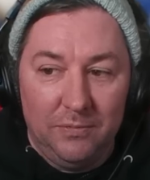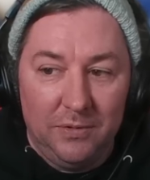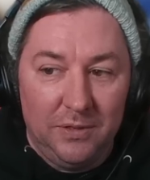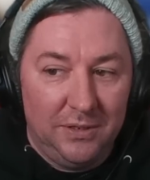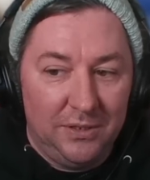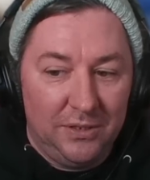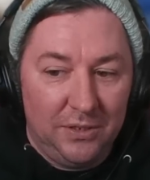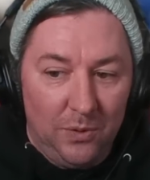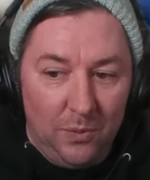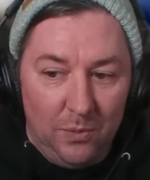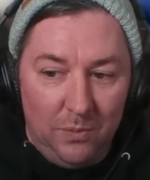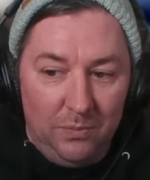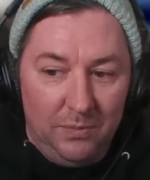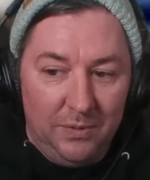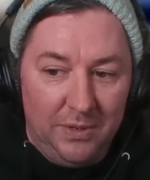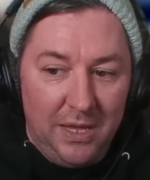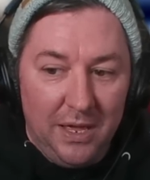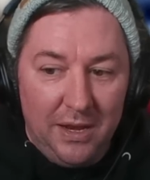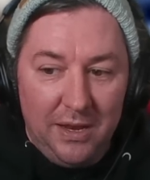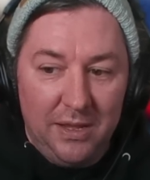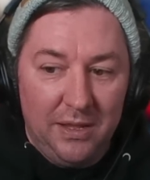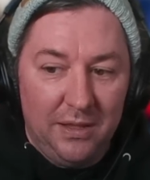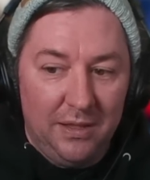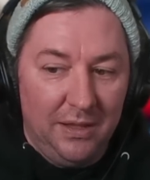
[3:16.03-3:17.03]
So
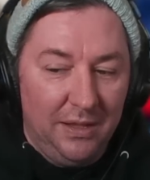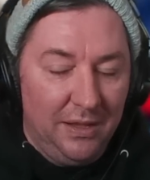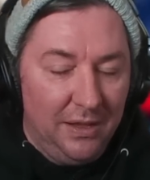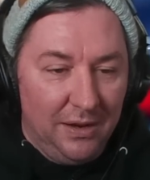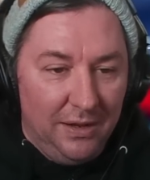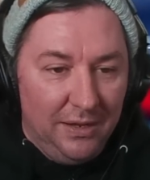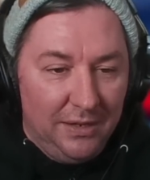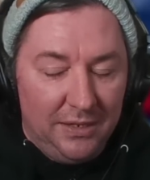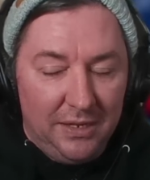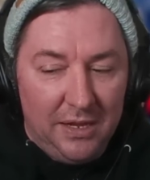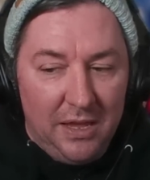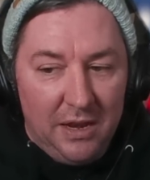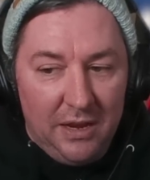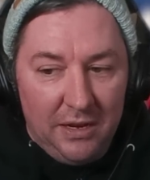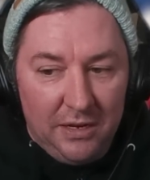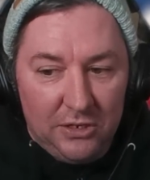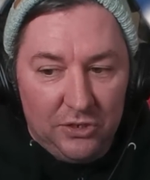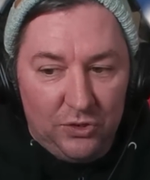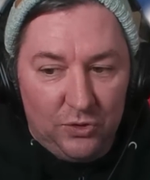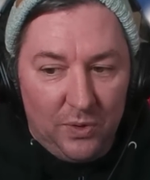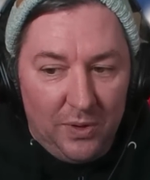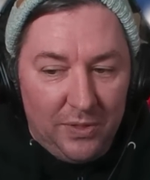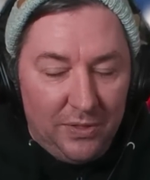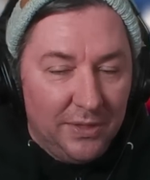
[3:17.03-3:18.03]
getting you know getting
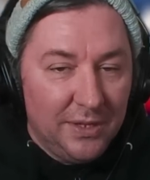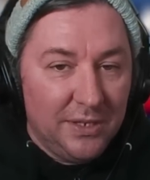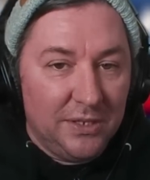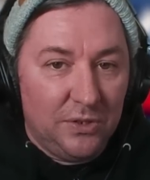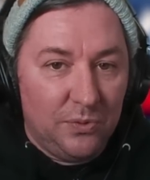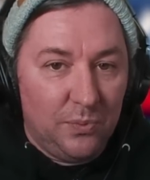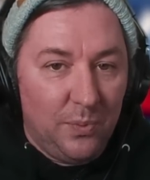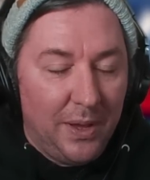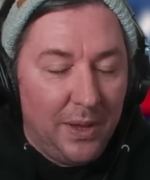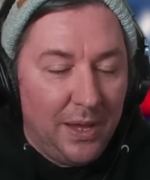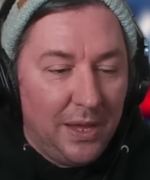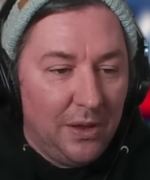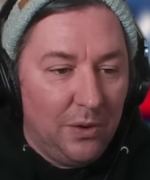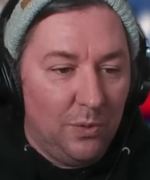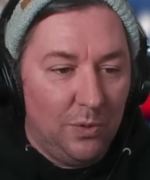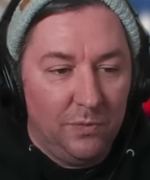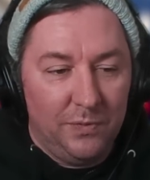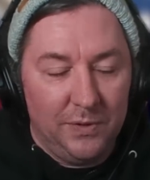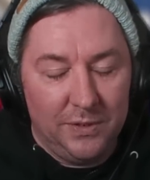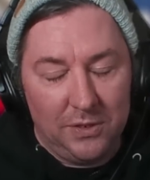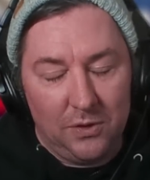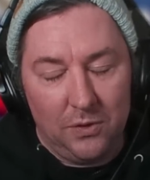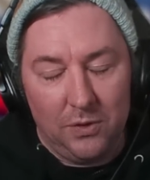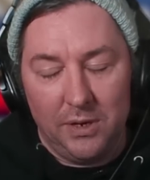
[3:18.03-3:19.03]
destroyed this way, or
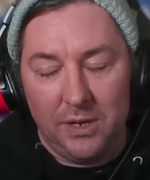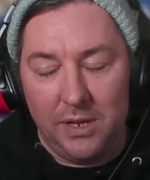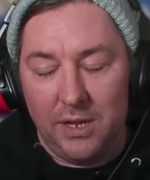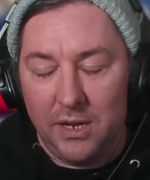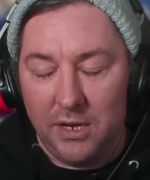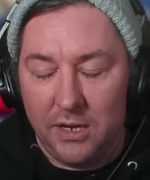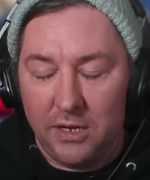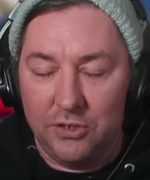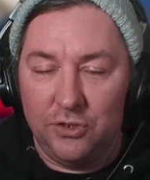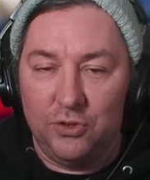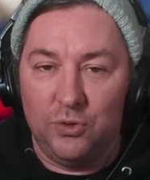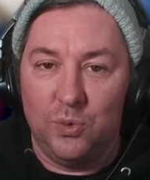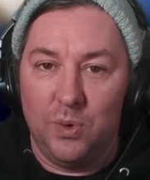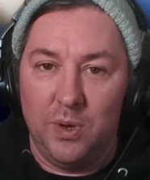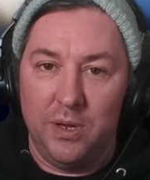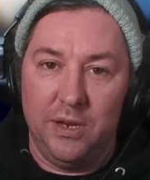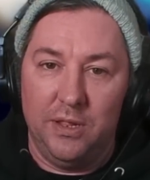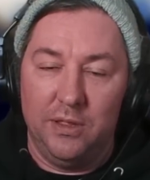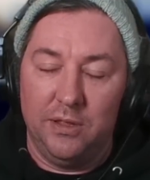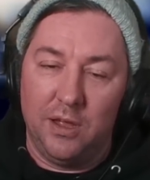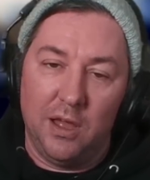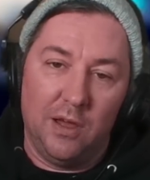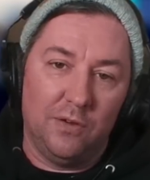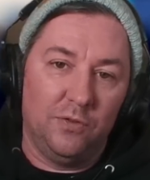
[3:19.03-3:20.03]
if it's going to get destroyed
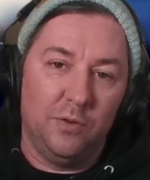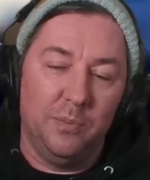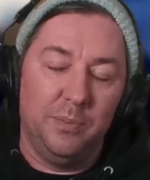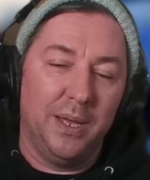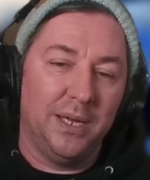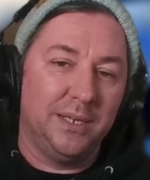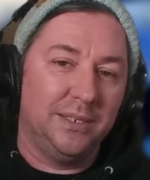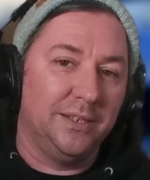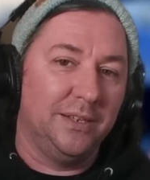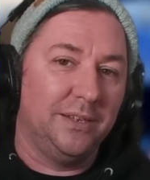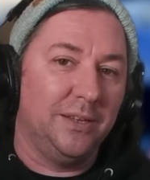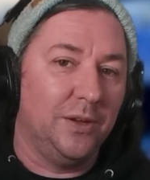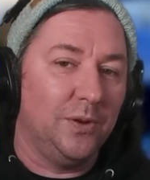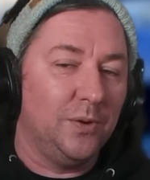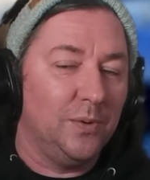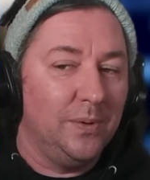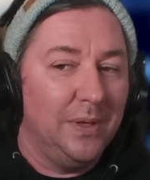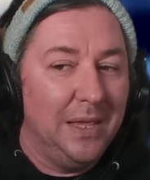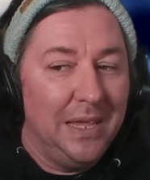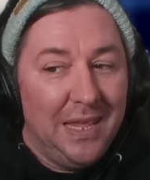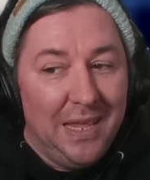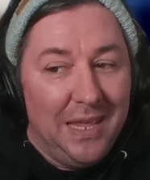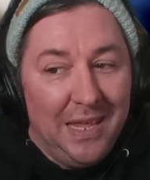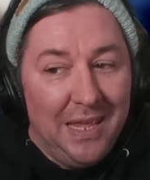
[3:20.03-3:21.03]
in the Gulf of Mexico,